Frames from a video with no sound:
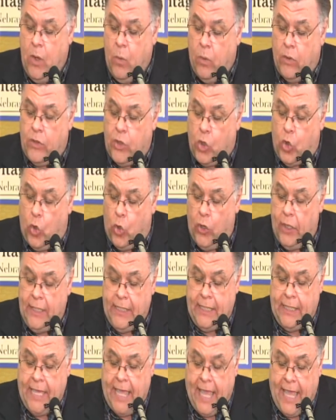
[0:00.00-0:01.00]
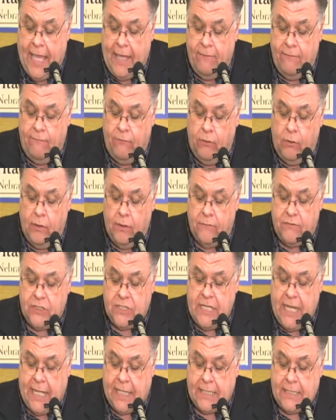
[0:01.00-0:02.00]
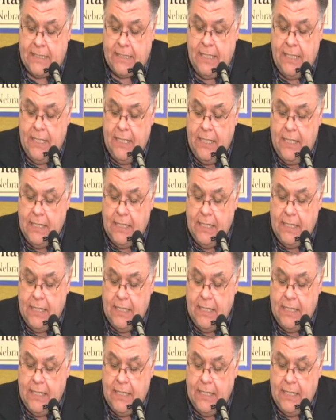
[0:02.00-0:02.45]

with a coiling handful of snakes,